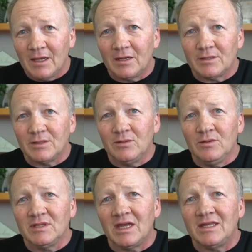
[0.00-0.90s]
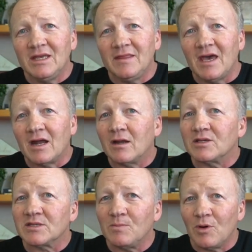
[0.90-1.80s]
And as soon as I did that, a
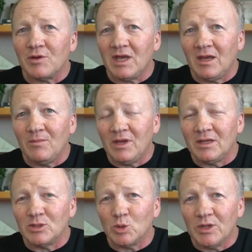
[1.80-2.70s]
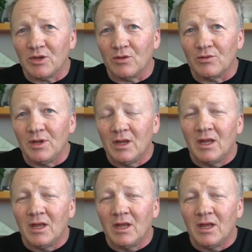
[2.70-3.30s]
smart campaign triggered